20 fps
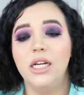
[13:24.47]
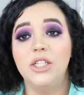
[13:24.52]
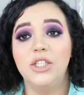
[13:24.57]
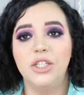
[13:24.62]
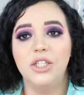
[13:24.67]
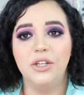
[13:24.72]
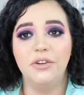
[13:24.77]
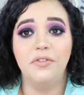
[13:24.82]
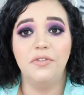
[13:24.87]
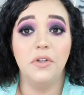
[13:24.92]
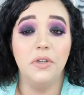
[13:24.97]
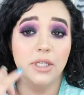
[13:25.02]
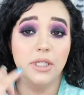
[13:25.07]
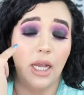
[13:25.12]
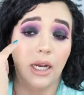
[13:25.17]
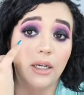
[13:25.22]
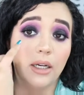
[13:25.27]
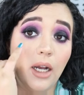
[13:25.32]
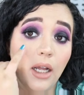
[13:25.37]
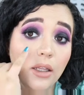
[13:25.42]
to diffuse
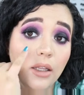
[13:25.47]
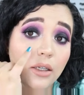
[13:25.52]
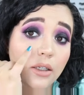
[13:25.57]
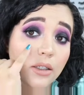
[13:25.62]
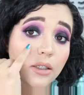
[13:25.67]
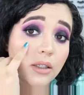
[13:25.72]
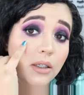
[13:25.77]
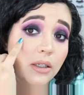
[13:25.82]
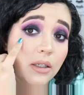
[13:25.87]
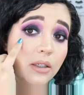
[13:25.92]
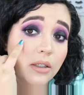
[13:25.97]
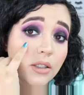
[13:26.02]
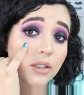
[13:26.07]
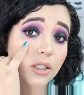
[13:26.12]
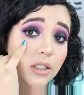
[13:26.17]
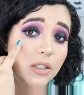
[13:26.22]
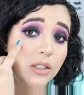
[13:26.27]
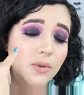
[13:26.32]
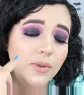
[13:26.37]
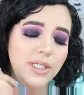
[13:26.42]
that color.
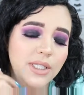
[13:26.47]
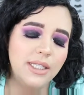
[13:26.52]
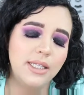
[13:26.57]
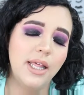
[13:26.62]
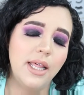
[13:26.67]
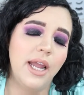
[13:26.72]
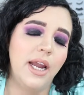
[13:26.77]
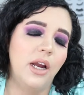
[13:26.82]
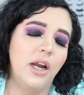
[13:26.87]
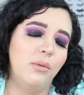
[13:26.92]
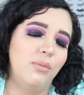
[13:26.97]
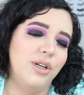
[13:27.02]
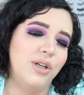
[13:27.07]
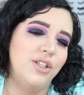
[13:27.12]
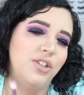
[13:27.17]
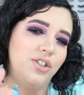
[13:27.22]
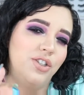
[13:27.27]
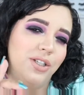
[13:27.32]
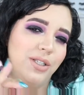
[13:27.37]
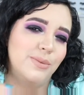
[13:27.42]
Just so it's there, but
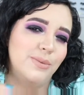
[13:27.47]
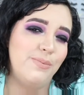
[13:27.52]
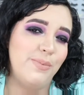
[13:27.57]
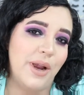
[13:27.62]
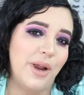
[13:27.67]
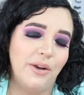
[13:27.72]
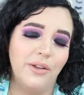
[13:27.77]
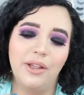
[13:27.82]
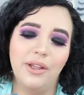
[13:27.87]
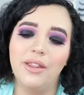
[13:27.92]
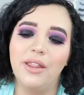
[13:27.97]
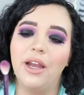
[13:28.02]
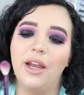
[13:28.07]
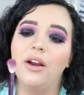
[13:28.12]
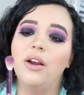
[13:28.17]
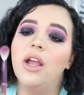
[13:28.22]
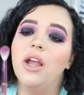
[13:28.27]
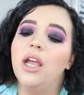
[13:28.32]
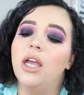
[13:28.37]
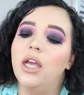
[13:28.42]
it's just barely
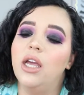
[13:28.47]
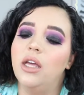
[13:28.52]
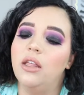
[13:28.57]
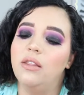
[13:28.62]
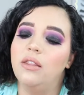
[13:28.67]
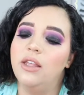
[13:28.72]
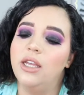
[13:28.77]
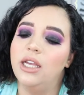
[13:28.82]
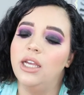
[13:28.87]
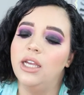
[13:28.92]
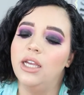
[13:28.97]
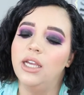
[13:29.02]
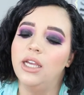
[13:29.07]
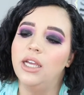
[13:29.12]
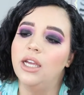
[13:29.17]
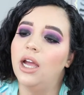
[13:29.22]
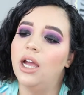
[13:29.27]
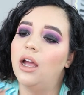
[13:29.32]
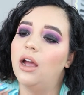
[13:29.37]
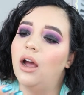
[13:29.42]
there.
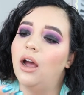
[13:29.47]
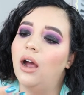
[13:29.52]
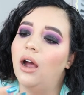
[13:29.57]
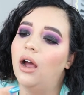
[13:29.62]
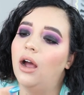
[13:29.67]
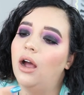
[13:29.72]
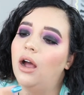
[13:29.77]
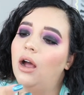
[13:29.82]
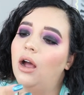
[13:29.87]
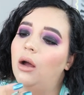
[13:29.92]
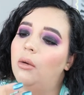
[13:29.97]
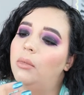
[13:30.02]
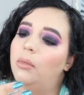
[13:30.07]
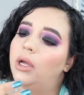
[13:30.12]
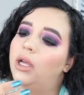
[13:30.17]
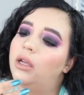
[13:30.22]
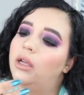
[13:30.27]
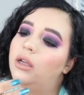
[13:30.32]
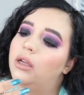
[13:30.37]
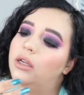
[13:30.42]
The
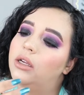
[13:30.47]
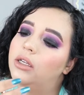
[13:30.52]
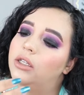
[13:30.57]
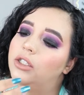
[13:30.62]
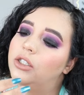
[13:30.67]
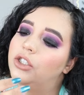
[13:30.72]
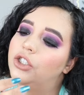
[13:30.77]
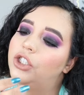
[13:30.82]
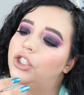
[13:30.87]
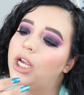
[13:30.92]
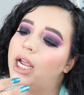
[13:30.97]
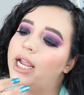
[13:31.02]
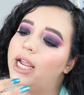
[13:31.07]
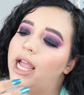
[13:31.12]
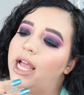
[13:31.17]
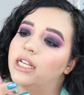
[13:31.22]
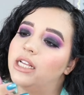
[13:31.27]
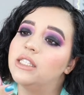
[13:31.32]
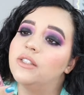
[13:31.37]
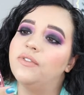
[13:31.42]
um,
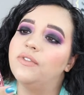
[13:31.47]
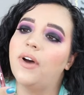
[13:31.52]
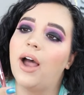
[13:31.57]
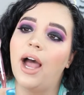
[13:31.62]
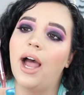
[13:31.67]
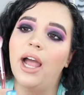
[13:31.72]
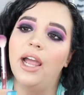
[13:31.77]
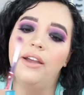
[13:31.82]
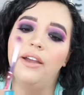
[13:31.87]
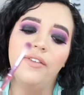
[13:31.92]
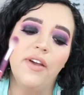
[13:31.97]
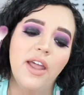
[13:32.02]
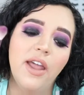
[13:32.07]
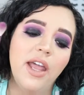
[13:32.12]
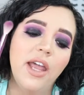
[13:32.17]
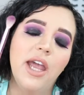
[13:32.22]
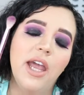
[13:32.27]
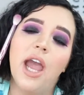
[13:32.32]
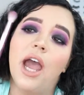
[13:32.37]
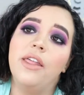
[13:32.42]
JS5.
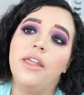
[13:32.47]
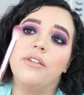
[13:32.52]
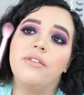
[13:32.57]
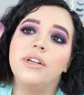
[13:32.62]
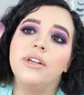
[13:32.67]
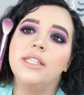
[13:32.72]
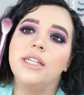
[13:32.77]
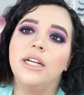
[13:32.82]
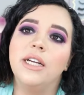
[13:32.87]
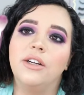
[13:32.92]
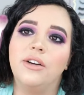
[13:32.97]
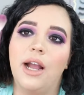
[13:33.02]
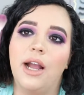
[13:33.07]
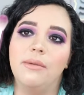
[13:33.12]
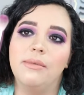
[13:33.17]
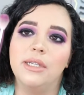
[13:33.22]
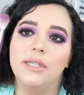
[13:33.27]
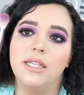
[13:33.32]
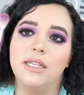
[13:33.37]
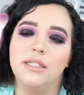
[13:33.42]
And the reason I
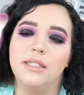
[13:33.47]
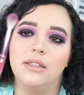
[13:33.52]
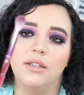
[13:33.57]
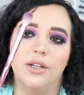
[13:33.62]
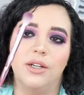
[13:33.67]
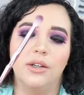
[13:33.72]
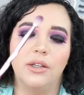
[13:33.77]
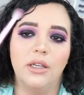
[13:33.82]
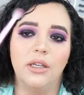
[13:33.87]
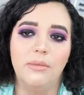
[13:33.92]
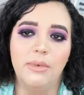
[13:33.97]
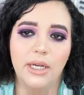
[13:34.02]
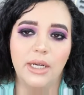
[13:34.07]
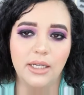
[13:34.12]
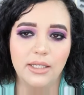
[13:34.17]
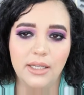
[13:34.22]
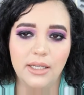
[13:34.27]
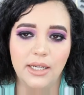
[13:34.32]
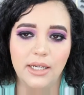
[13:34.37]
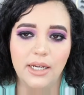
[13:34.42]
grabbed this is literally
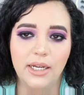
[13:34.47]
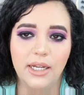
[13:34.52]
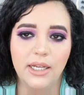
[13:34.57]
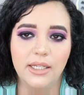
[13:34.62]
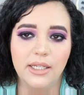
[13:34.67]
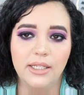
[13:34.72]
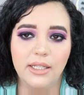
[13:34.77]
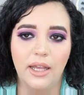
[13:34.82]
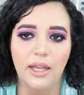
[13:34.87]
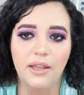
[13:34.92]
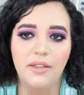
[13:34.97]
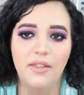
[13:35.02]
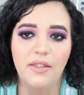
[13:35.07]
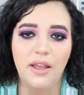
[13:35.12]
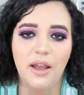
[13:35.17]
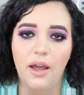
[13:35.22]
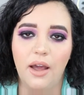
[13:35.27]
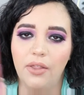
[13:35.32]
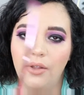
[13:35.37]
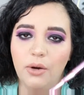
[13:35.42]
because it is like
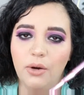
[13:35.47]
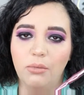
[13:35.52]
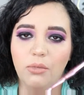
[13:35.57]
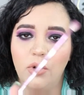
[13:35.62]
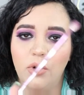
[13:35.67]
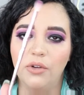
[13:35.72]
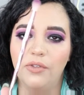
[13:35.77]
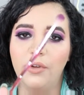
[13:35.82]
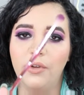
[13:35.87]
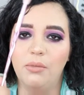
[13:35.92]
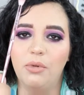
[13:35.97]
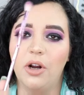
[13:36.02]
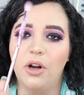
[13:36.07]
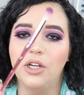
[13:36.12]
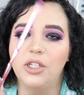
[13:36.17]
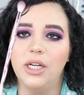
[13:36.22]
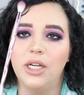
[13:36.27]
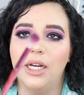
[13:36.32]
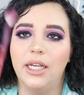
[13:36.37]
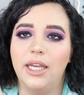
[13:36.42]
the other Morphe
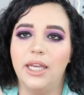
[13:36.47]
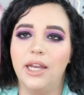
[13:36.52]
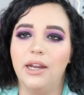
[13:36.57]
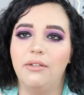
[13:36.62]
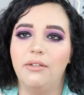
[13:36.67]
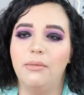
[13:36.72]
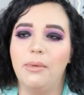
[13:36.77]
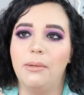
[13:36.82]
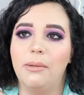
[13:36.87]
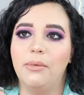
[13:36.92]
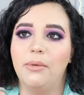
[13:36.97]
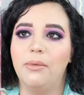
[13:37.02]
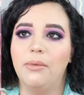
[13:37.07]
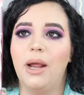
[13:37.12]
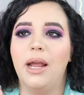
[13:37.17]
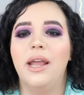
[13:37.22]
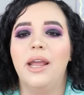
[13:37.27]
brush and I can't remember what